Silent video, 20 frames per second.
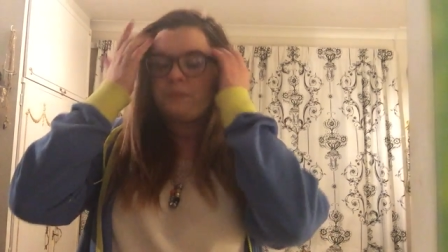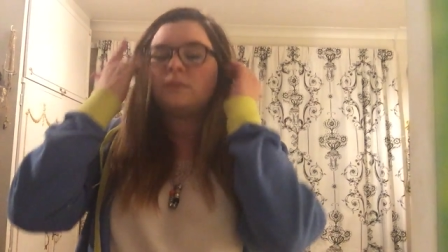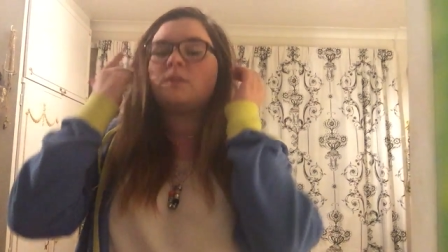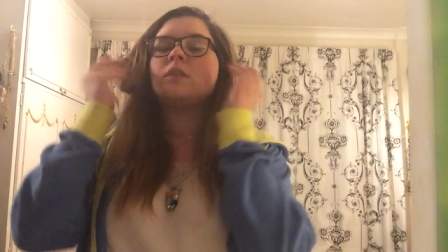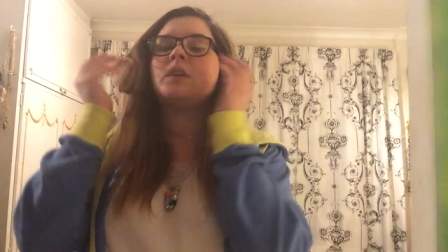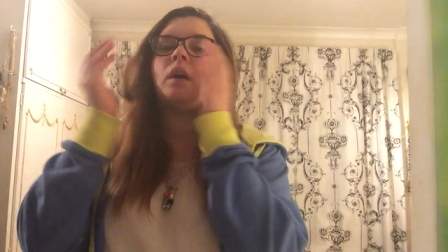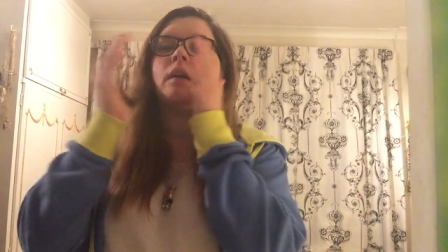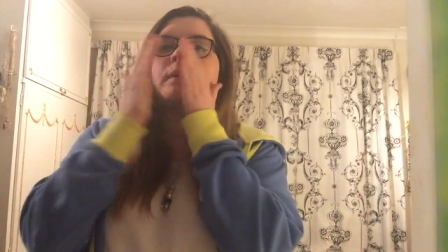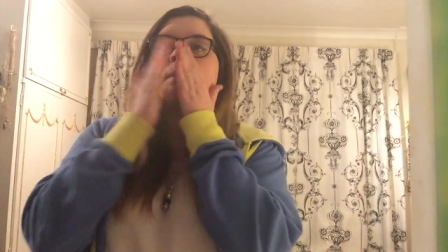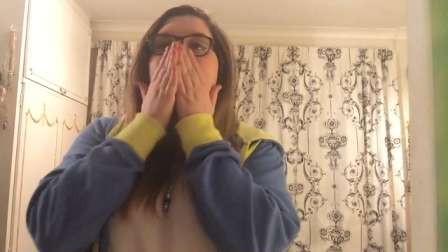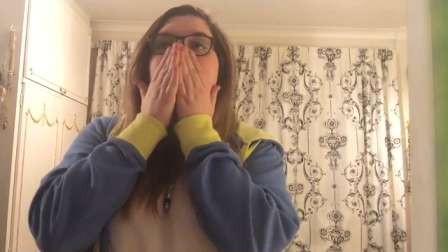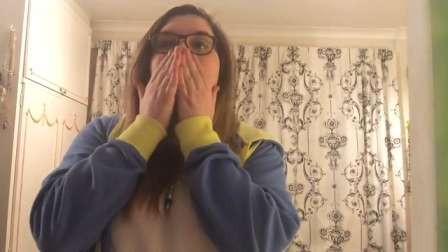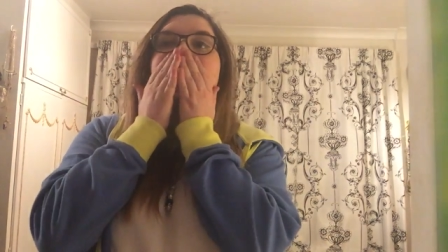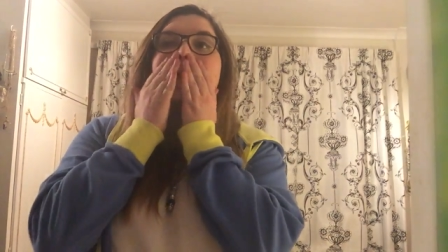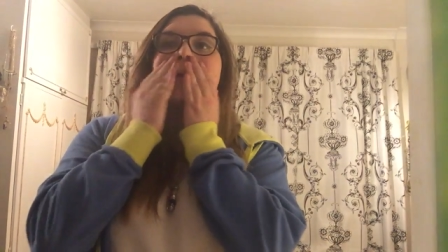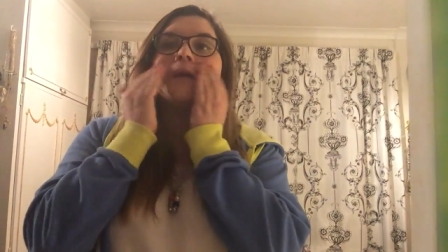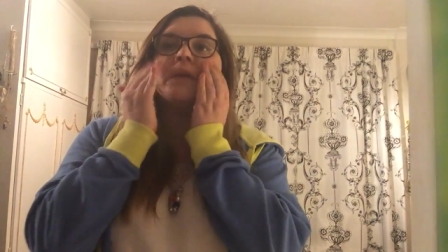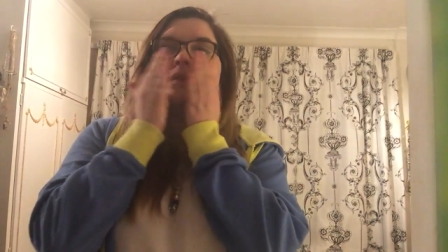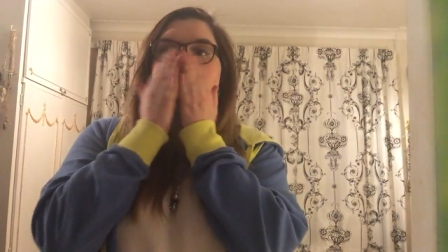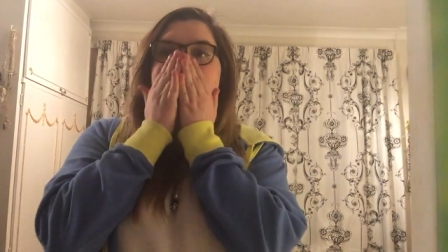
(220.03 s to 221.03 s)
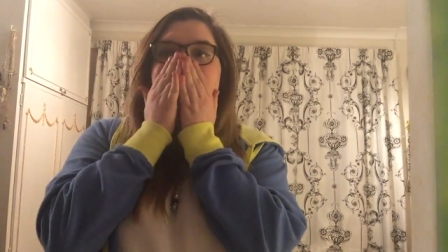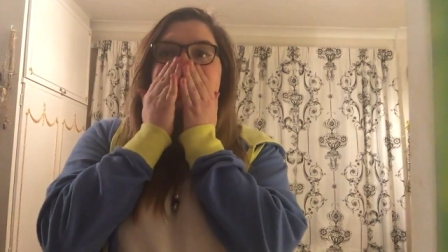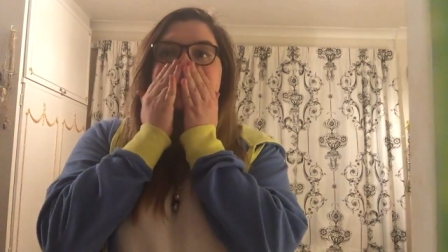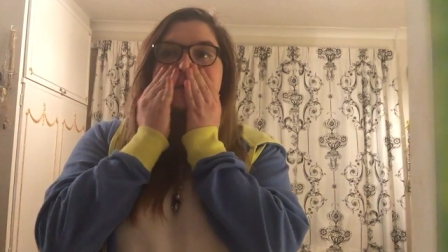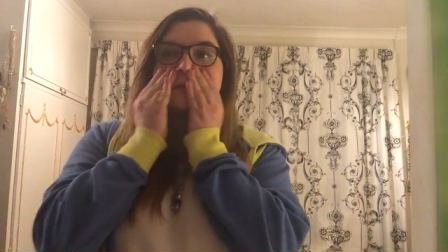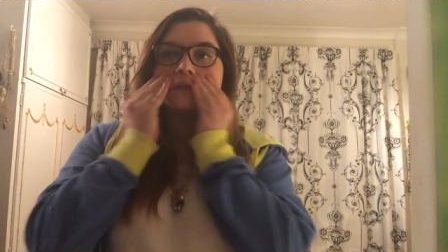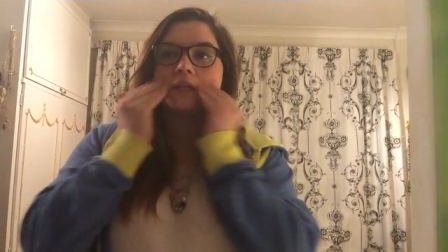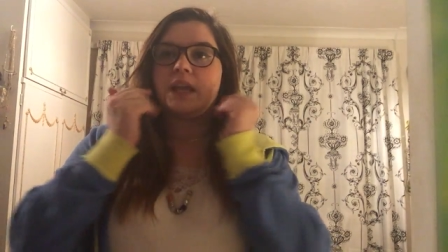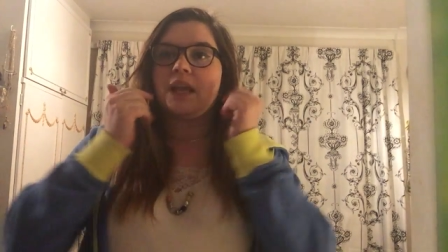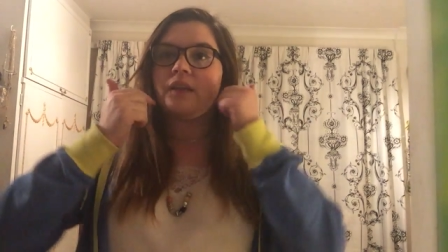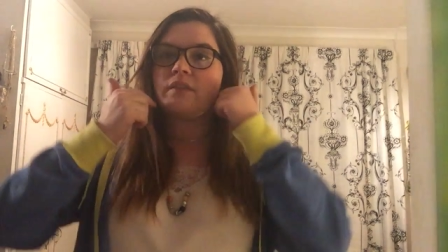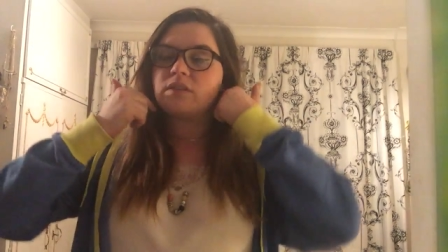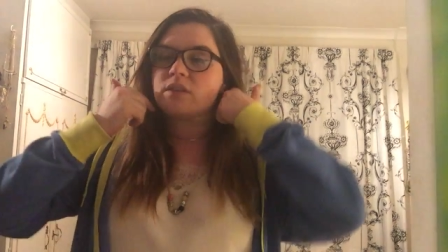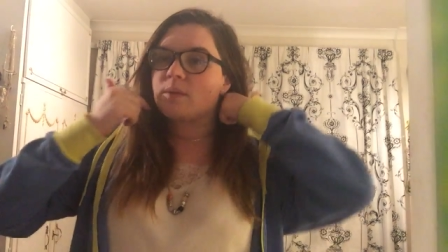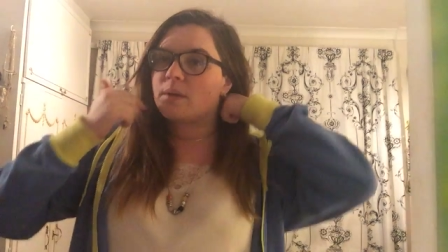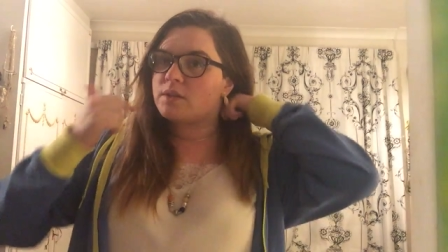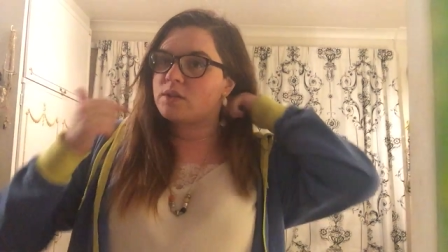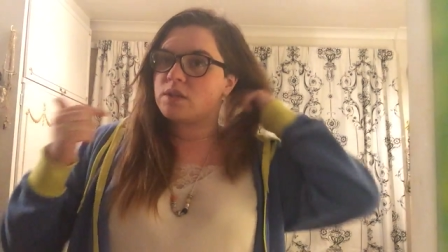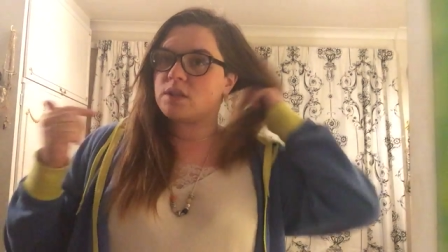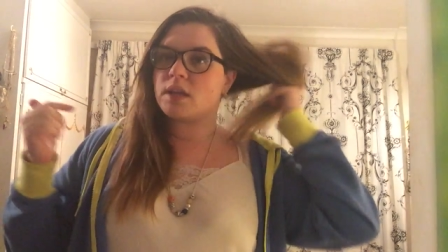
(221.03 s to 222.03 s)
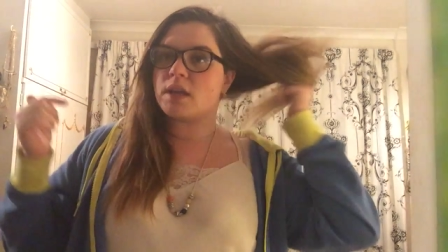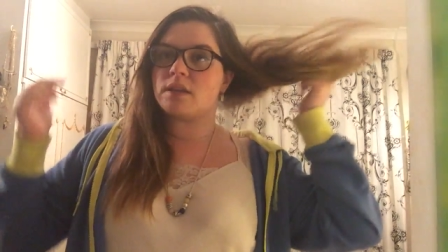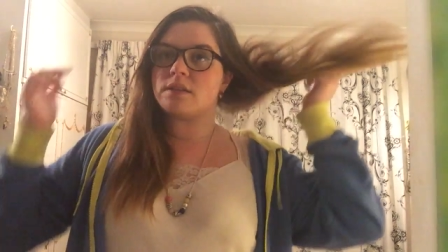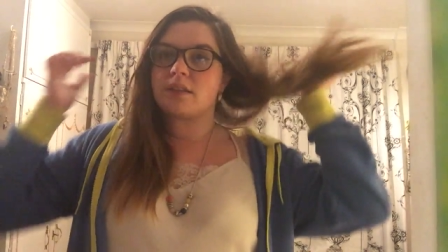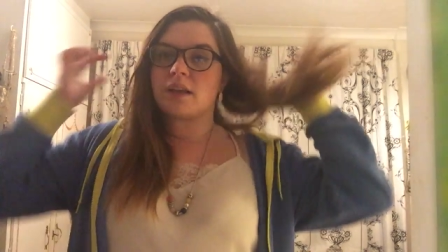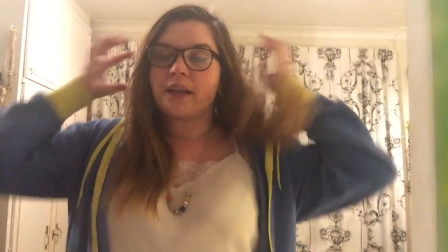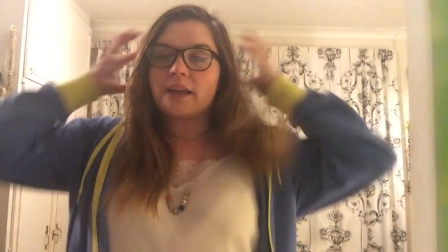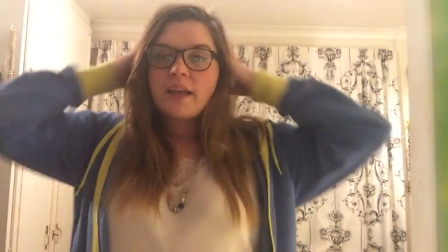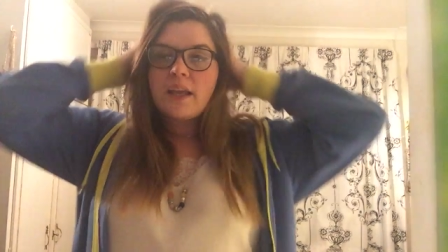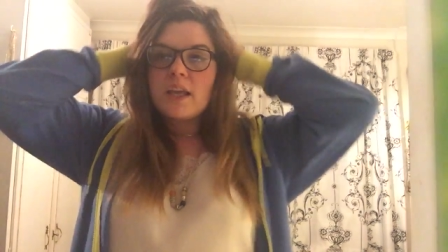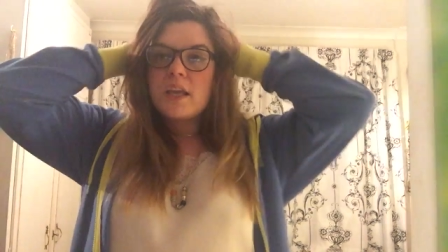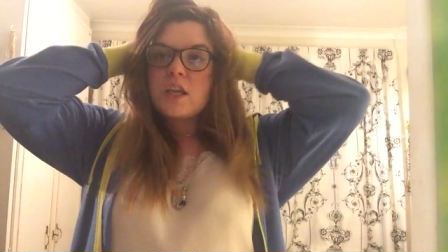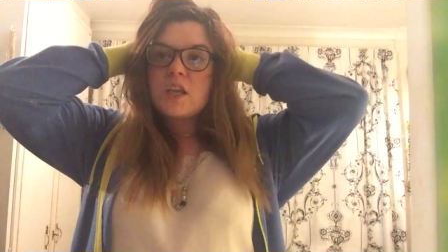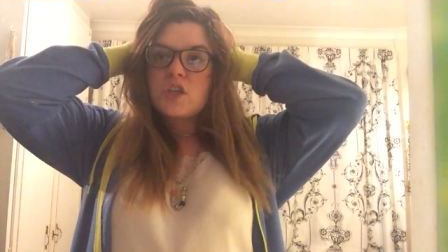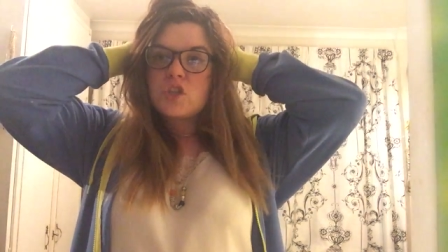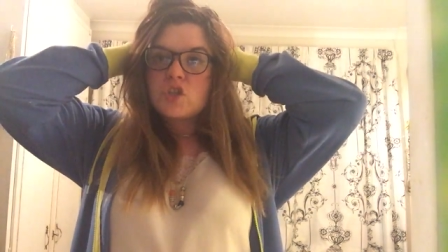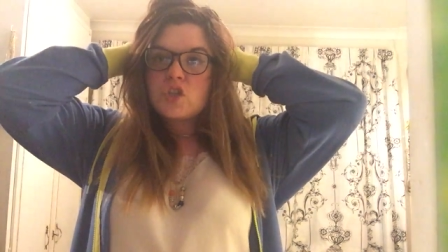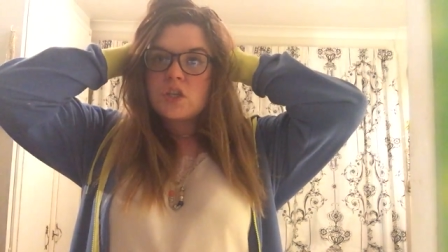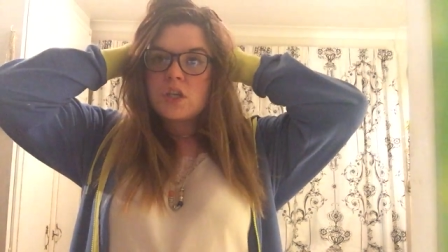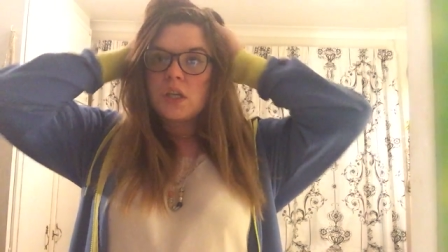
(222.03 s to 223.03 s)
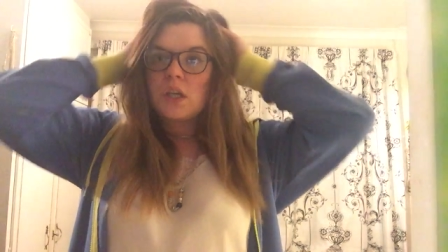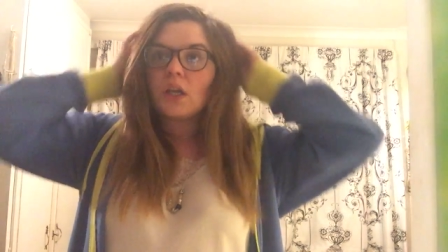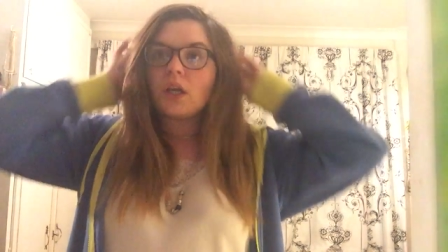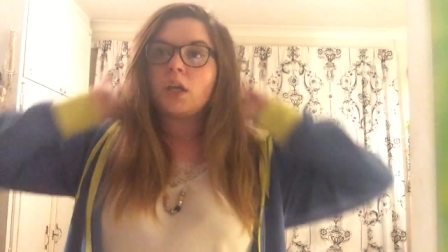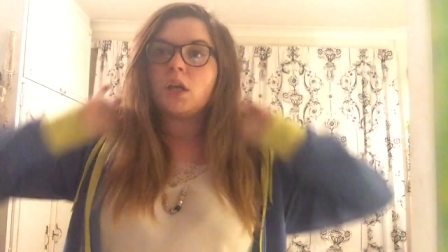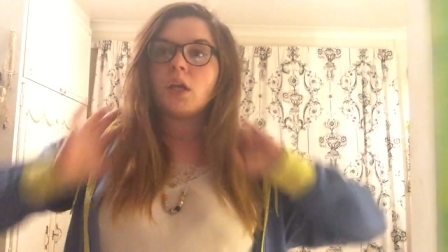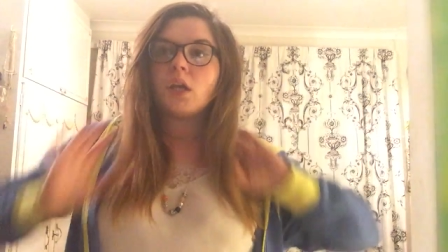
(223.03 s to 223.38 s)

sorry, my nose, honestly, every time I do this, it's like itchy.